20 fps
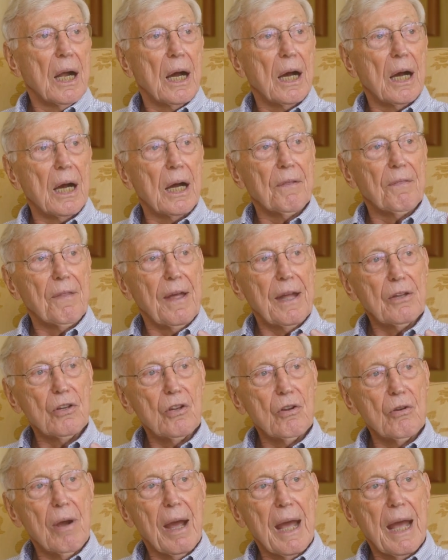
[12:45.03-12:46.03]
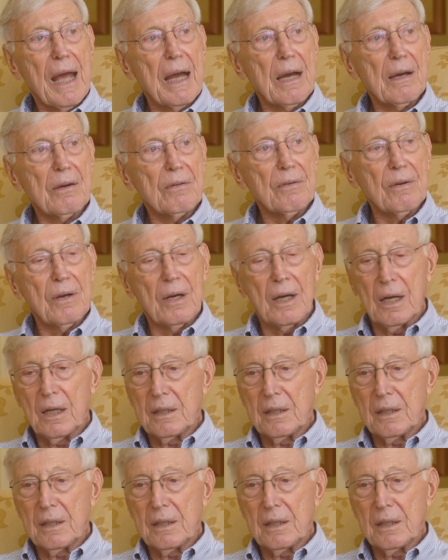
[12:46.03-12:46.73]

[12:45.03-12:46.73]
Then you have